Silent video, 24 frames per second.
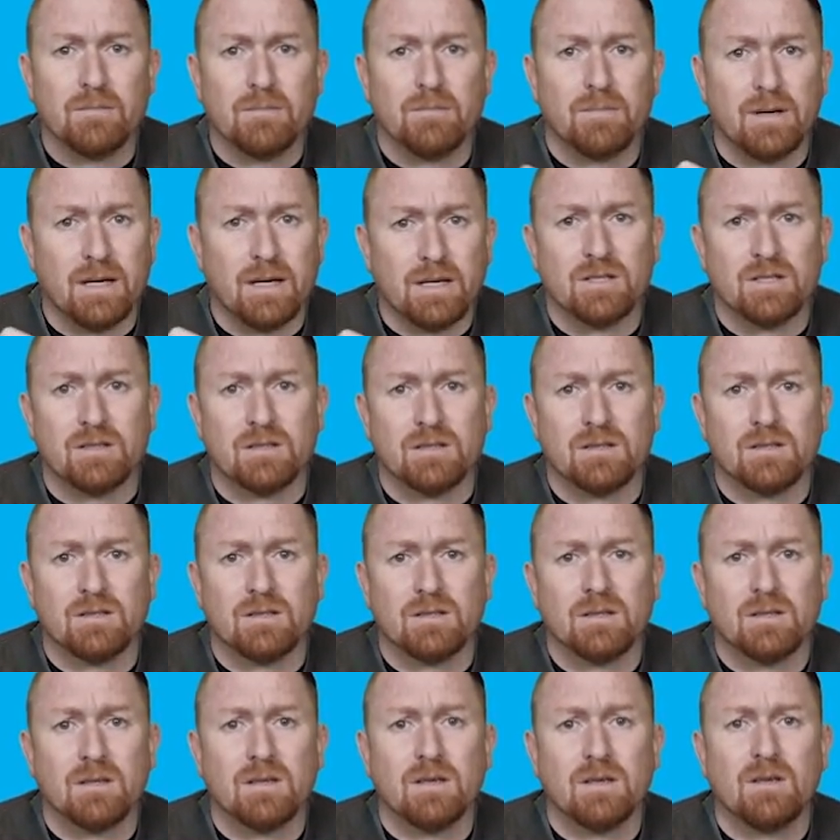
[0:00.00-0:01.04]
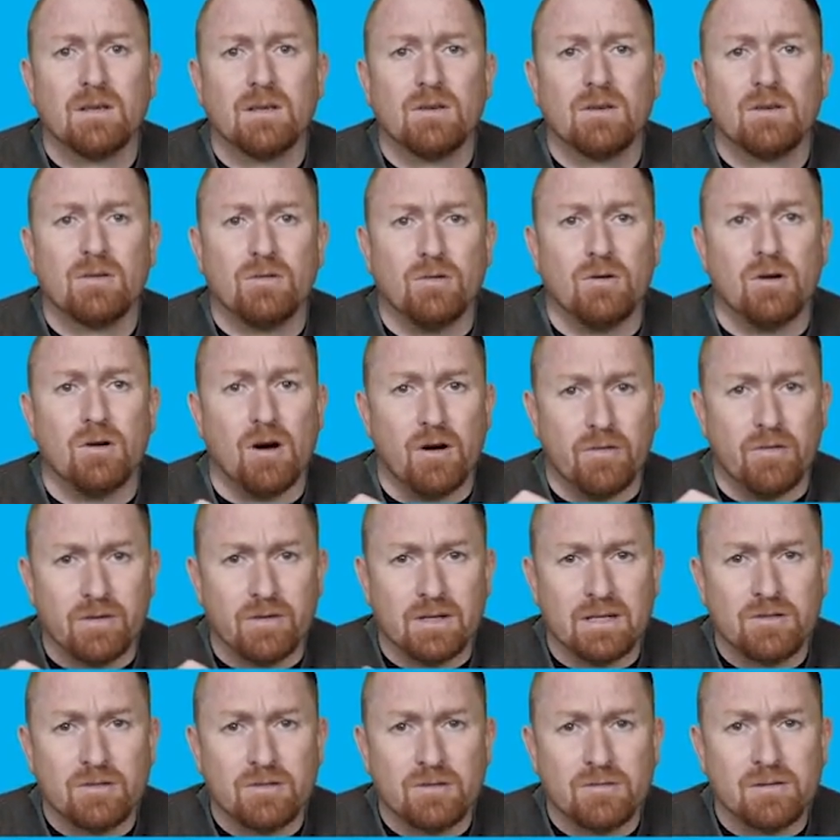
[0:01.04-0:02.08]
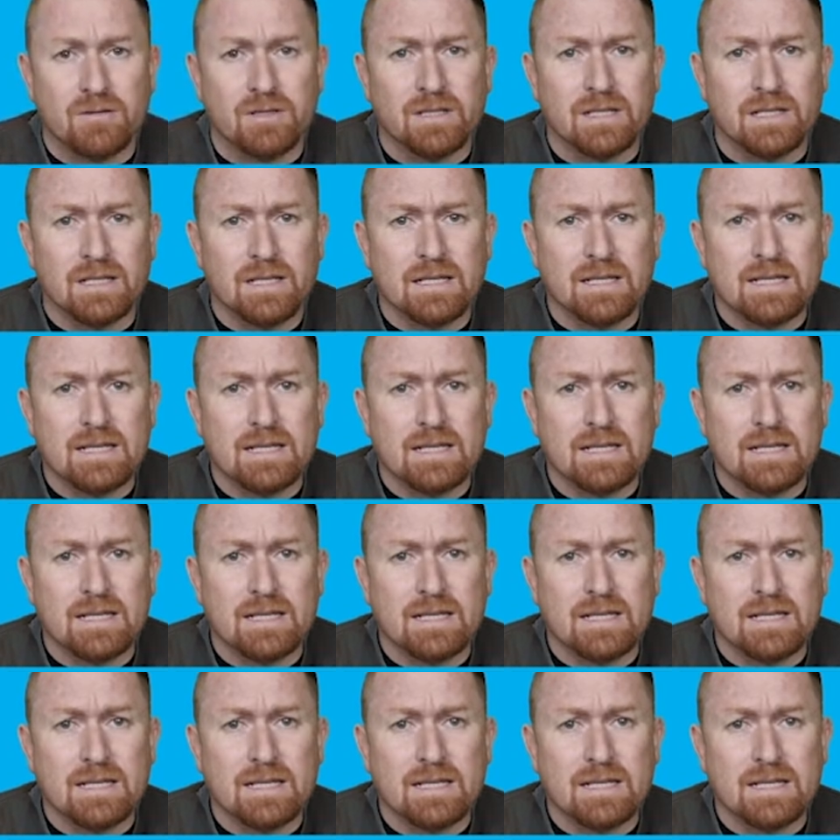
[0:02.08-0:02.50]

patients who are ovulatory.